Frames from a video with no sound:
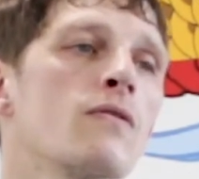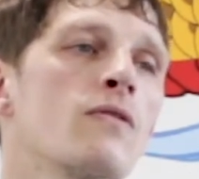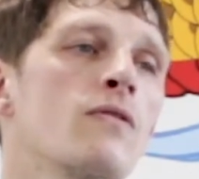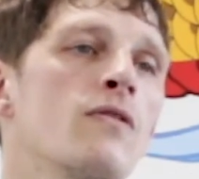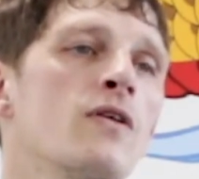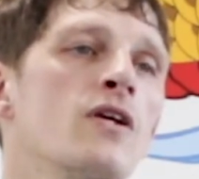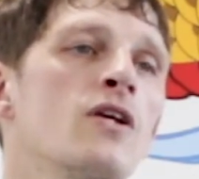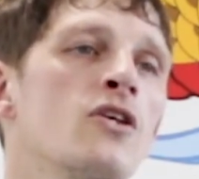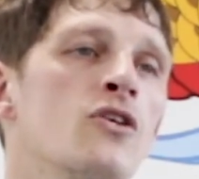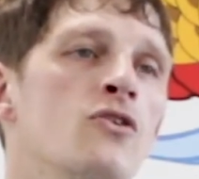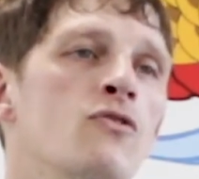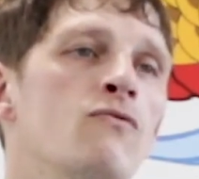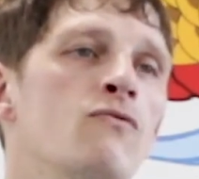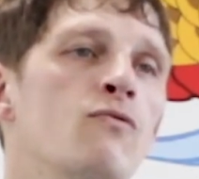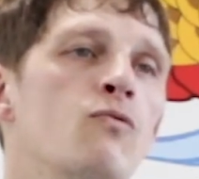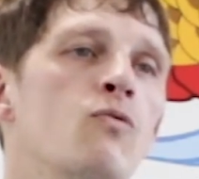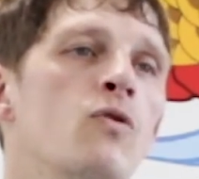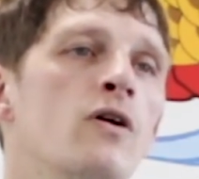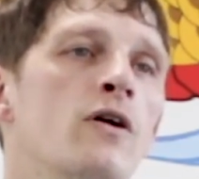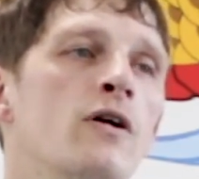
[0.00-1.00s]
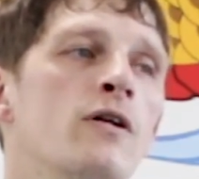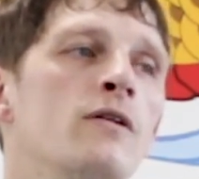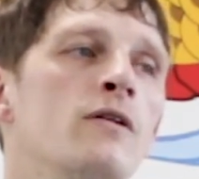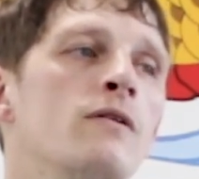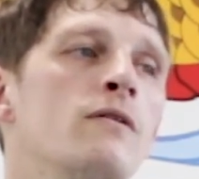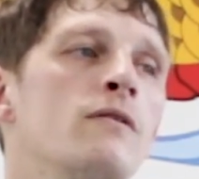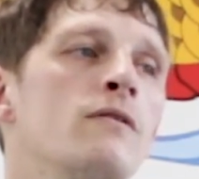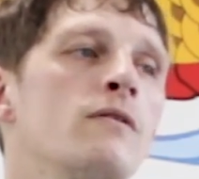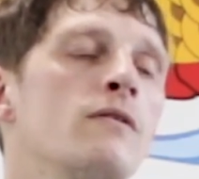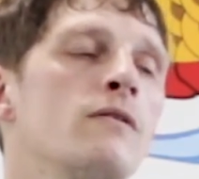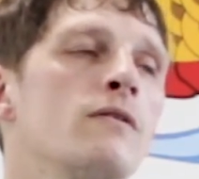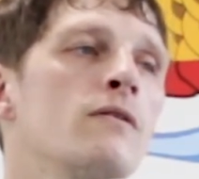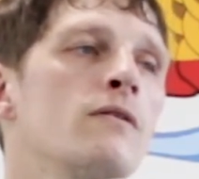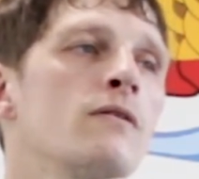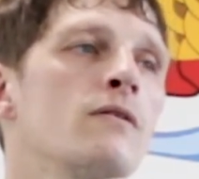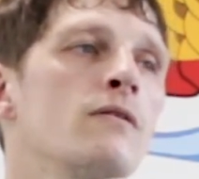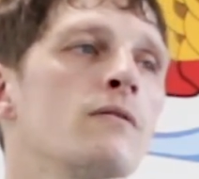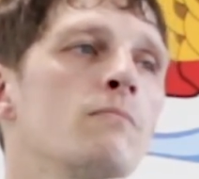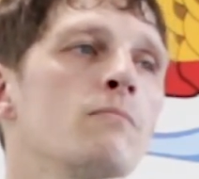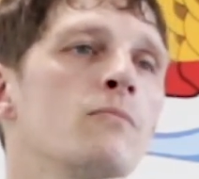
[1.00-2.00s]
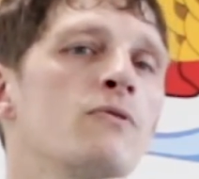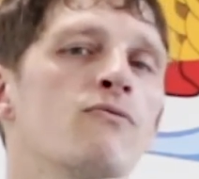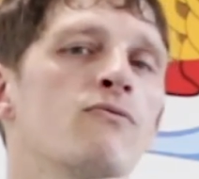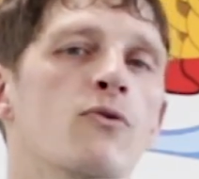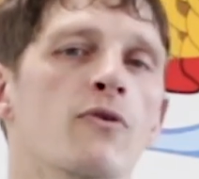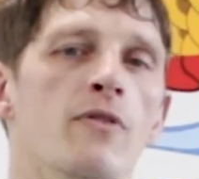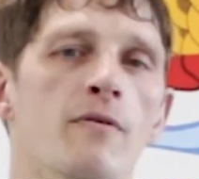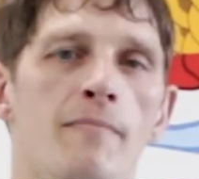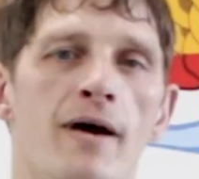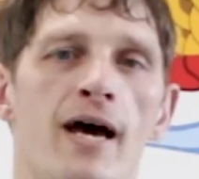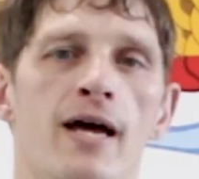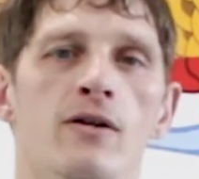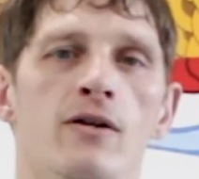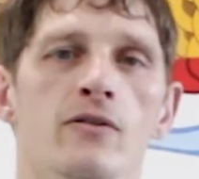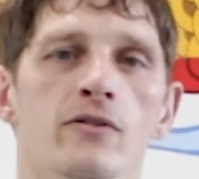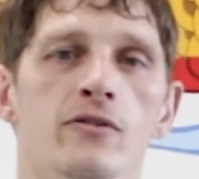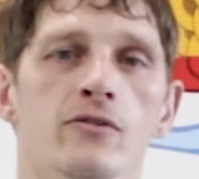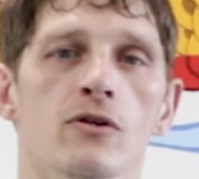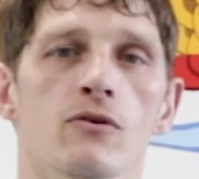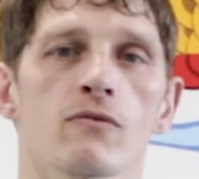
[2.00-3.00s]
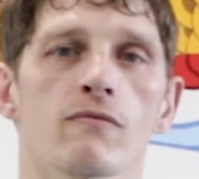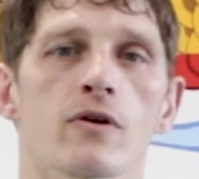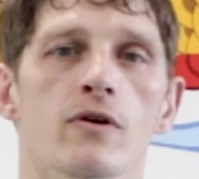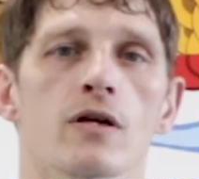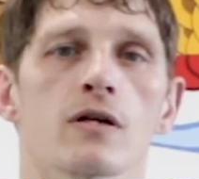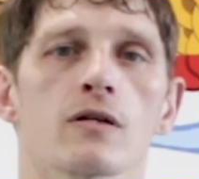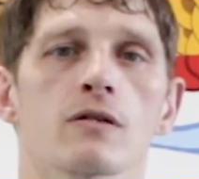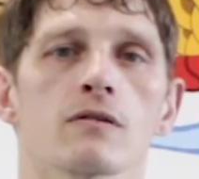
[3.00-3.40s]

think you've won before the battle is over.